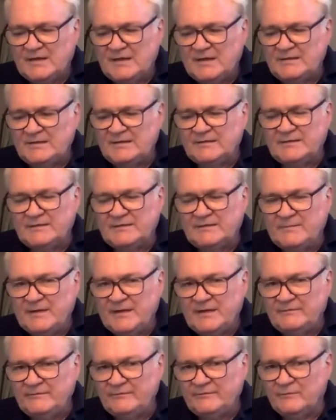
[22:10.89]
And then the
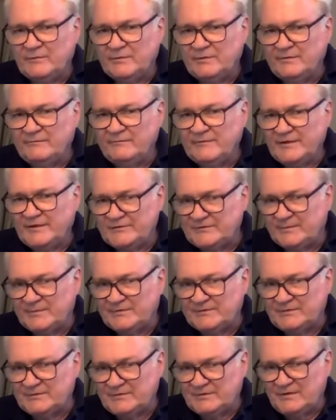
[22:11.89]
demand for
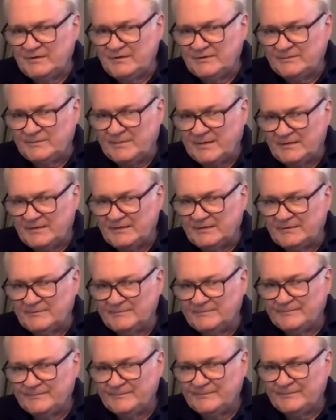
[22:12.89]
investment spending